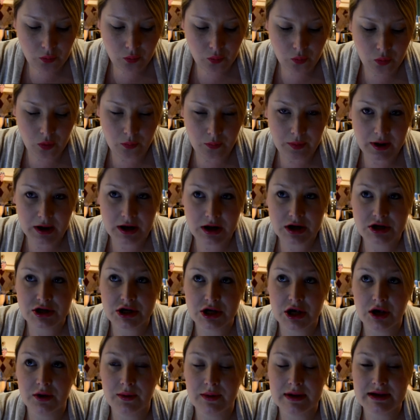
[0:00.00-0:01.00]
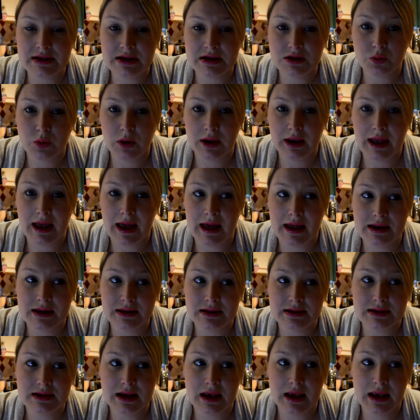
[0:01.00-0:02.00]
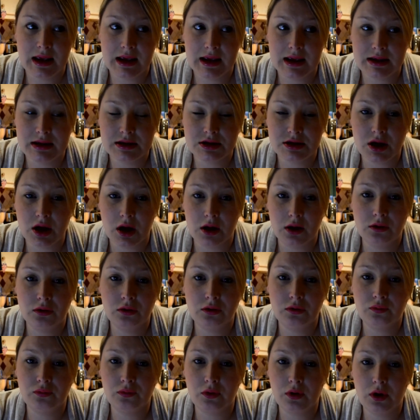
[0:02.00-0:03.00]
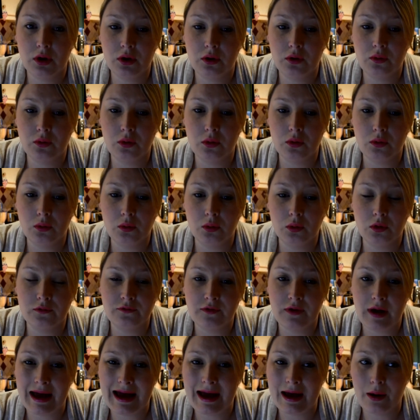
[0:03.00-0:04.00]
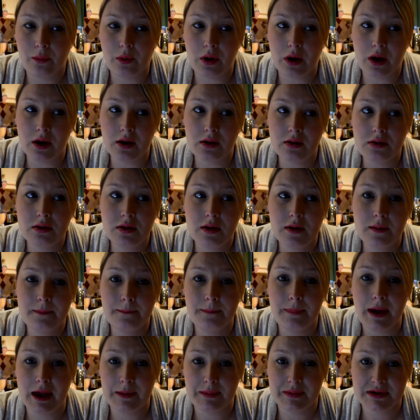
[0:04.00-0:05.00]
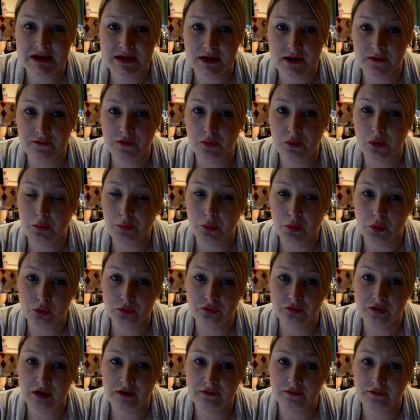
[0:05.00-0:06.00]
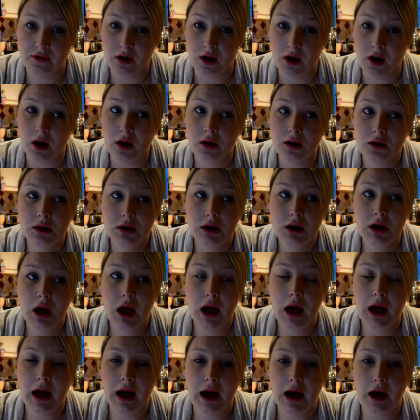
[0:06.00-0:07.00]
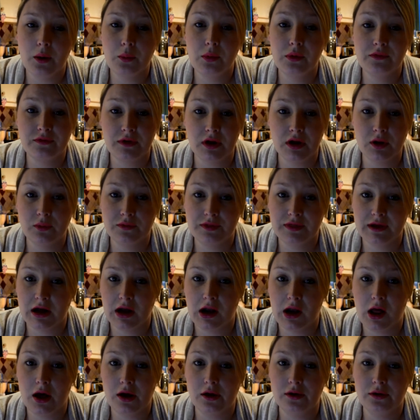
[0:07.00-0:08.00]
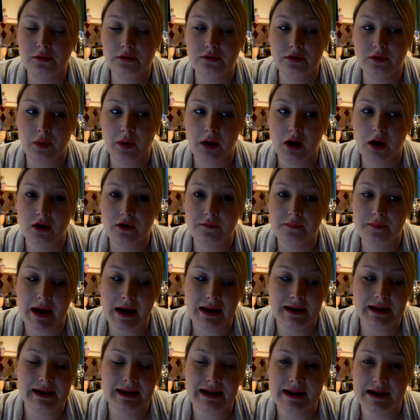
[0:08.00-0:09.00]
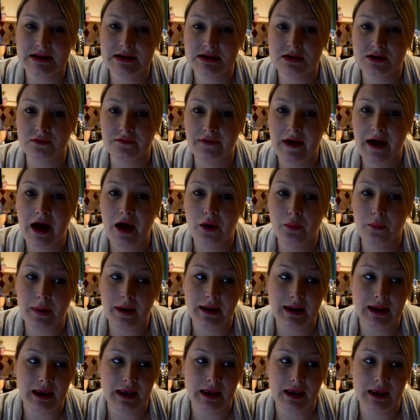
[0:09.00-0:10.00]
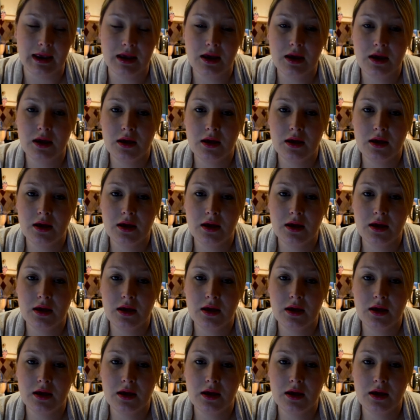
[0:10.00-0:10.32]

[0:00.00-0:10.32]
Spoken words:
we're going to do is this weekend is go through all of our baby stuff that we've bought so far. We've done it with the clothes, so I kind of made a list of how many